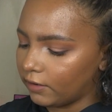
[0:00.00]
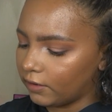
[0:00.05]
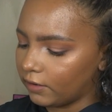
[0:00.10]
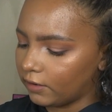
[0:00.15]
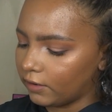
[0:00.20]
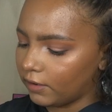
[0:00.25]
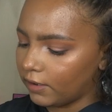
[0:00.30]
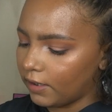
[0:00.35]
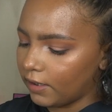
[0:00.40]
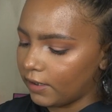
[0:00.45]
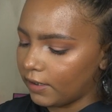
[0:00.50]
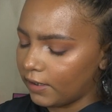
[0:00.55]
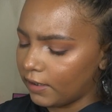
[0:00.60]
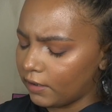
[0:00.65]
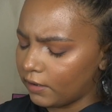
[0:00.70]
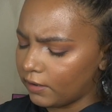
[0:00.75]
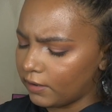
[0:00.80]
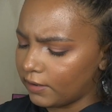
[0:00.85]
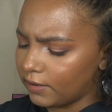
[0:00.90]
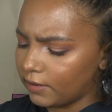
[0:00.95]

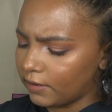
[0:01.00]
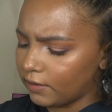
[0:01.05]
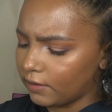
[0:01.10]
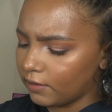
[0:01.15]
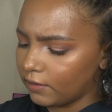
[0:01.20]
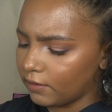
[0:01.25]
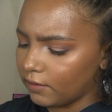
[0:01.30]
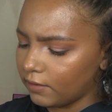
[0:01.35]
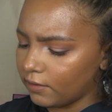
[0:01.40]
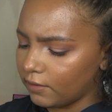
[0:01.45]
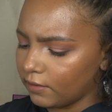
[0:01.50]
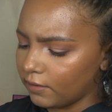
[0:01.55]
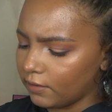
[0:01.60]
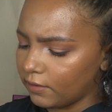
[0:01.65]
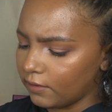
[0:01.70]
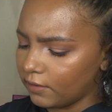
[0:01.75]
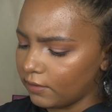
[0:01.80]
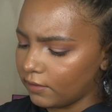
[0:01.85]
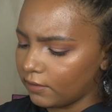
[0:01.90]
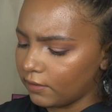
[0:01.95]

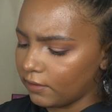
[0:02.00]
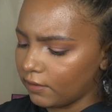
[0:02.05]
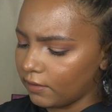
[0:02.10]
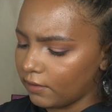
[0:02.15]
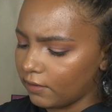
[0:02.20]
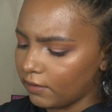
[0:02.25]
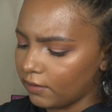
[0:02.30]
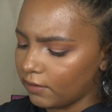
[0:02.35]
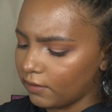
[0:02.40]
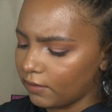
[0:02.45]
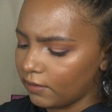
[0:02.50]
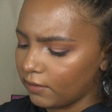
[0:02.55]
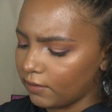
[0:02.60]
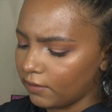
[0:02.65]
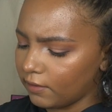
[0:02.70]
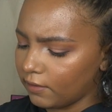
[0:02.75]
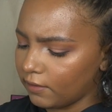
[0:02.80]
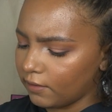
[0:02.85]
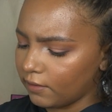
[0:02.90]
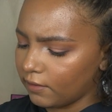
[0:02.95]
Nothing is said.